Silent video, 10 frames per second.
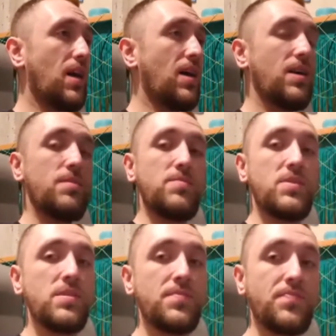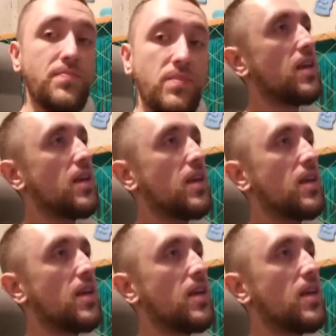Hobbs
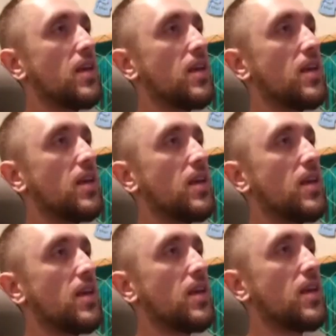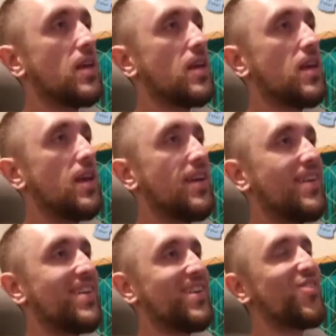taking on
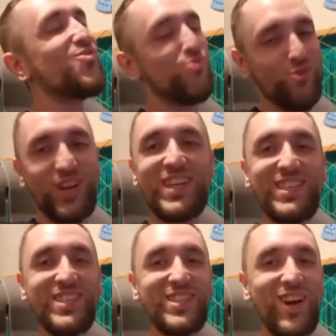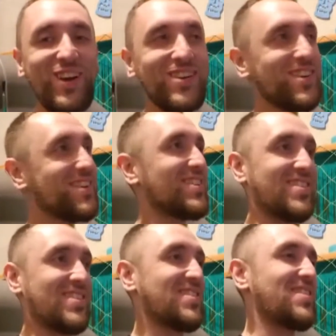Ricky
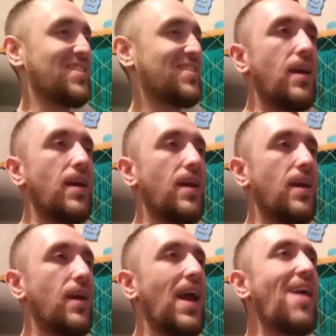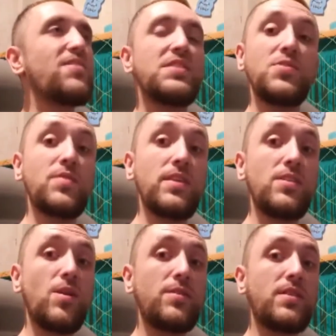Starks. Ever since Ricky
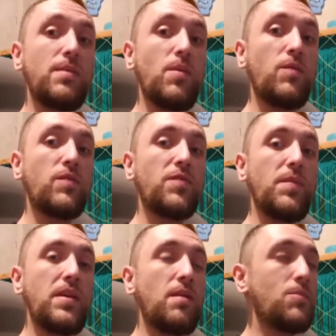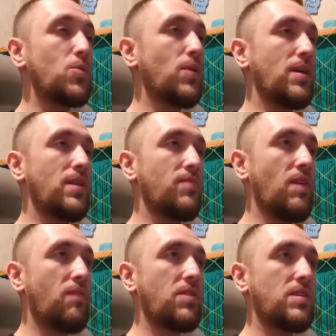Starks came over from NWA, they've
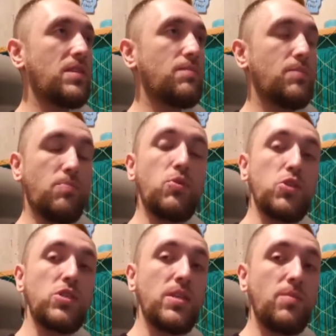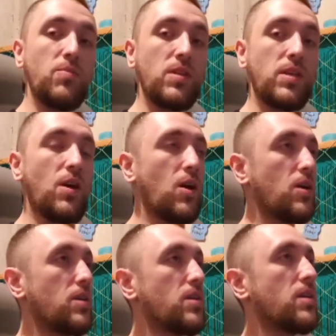definitely been pushing him really
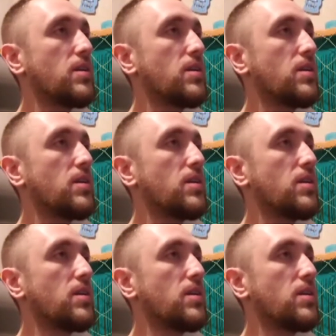hard.